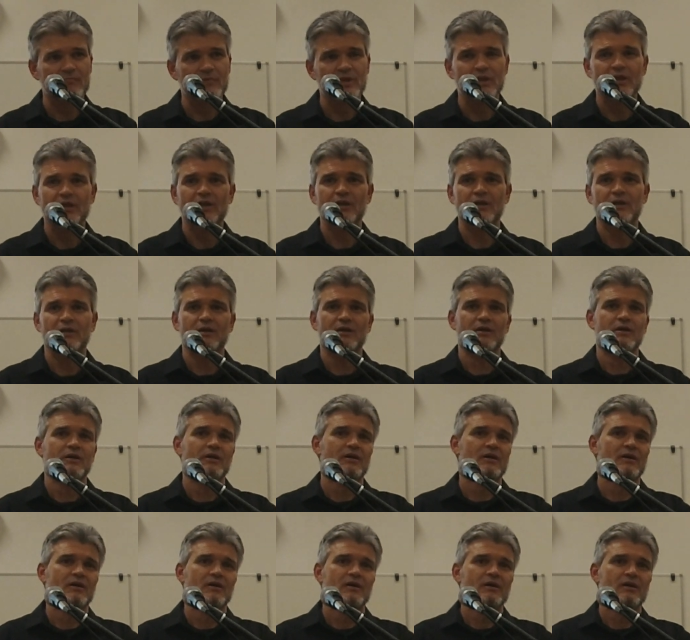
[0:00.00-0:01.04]

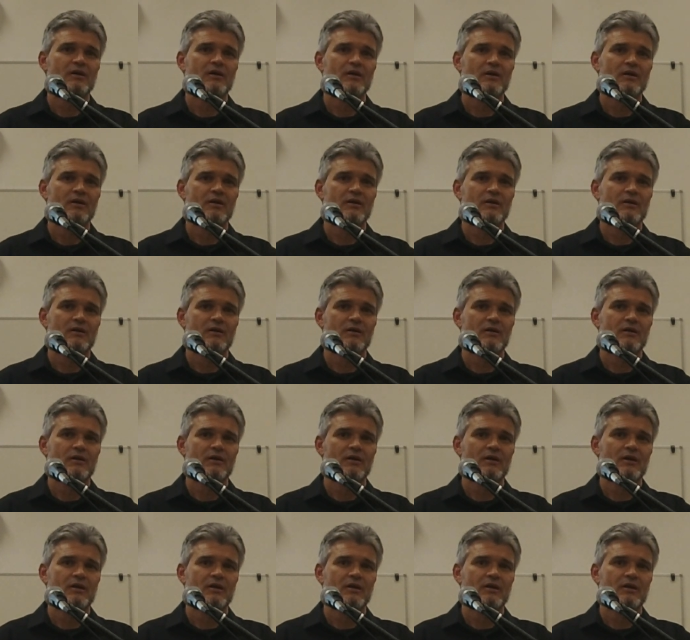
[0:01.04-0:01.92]
(silence)